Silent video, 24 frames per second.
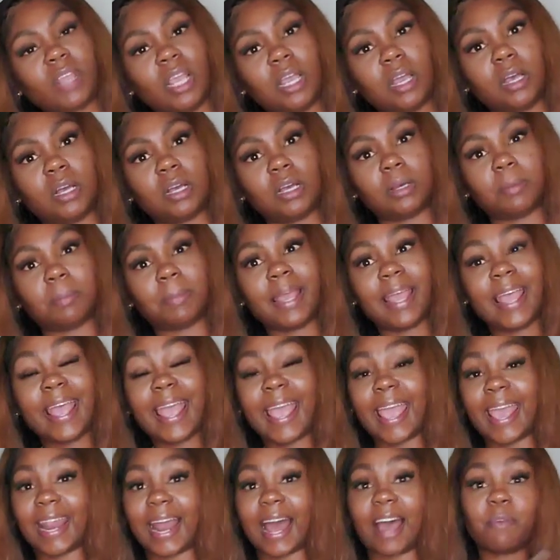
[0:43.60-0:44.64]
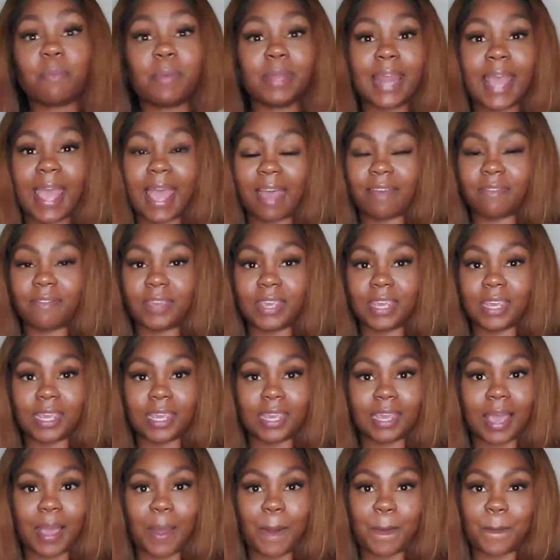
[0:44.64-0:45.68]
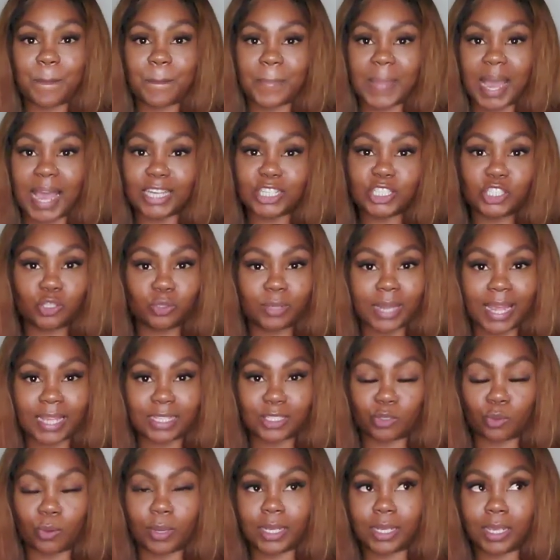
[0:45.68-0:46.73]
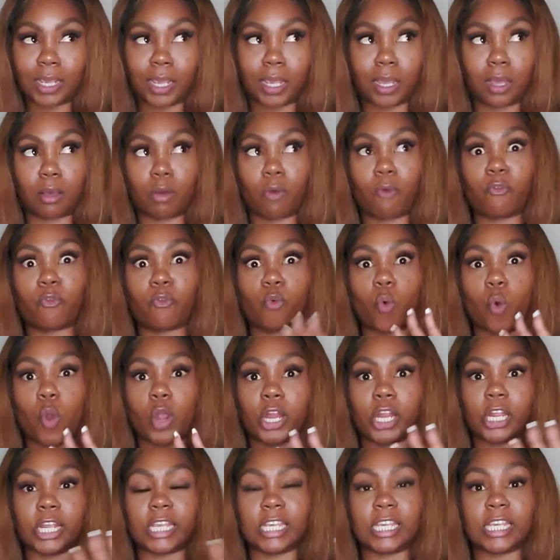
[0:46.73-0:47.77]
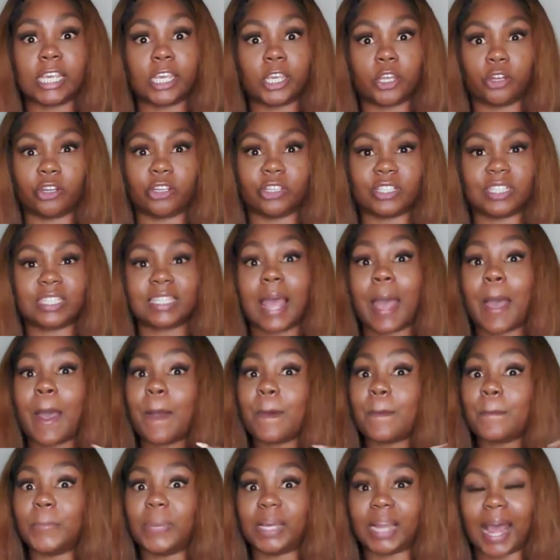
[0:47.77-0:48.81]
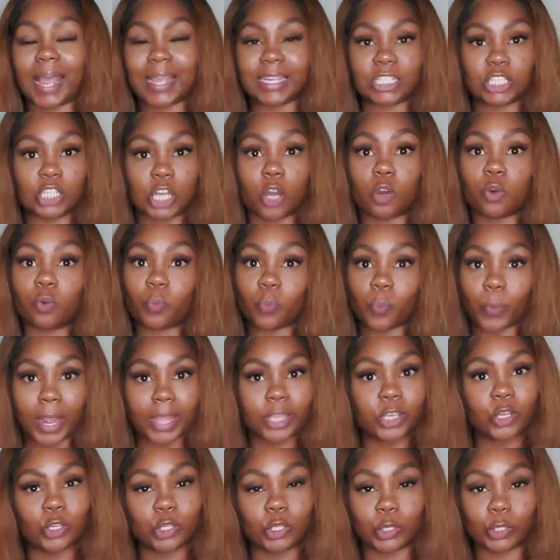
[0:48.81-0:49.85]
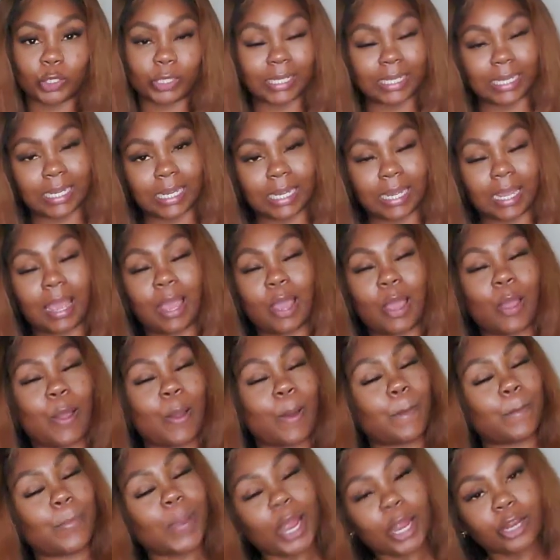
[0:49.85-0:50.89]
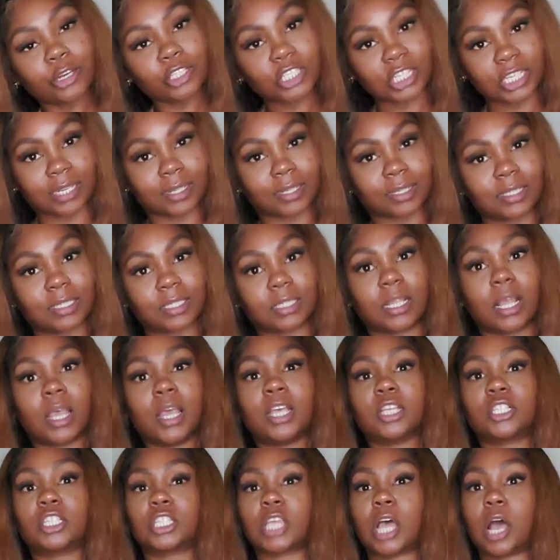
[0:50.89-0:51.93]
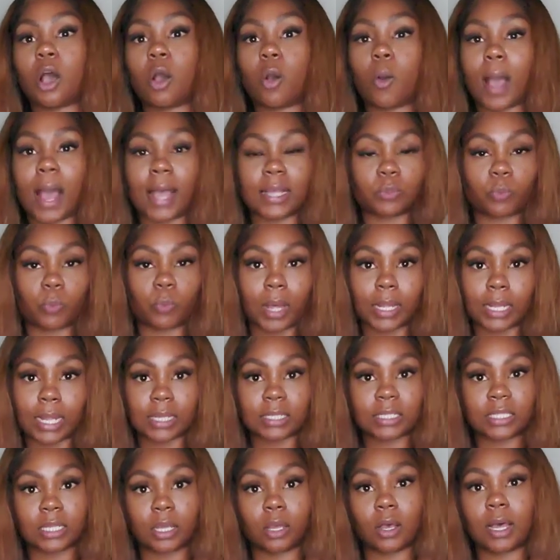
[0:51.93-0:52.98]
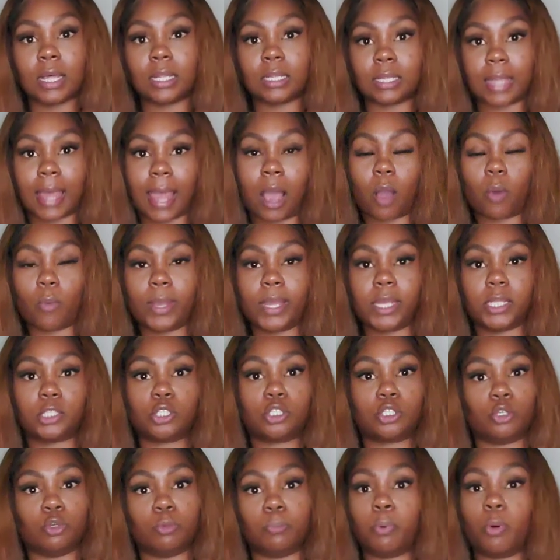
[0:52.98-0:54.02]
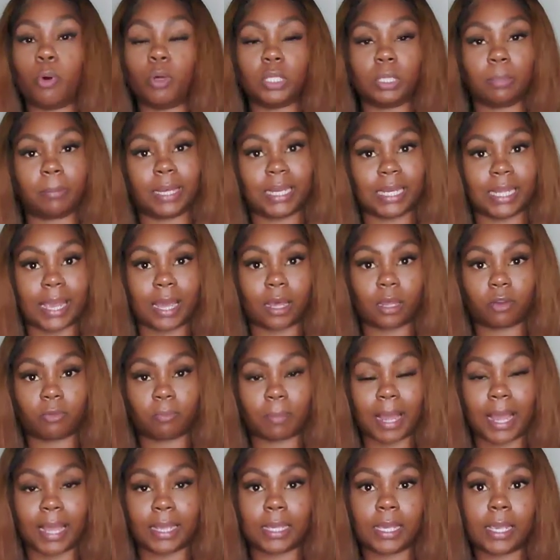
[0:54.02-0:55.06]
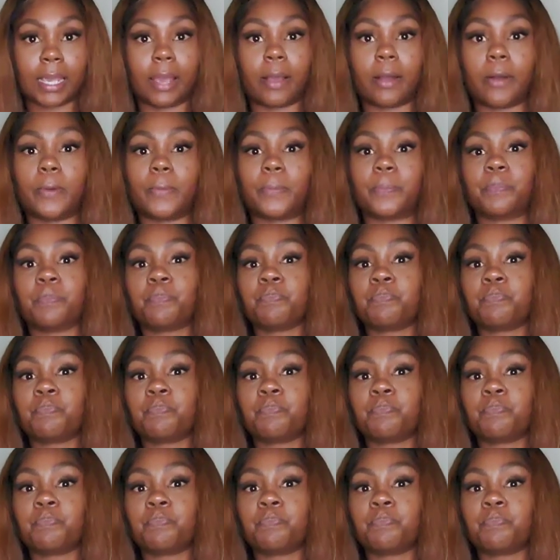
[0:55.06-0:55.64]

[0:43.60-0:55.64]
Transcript: um and i've been having my shoe dazzle account for years but i don't regularly purchase so I, while i still allow it to pull the money out of my account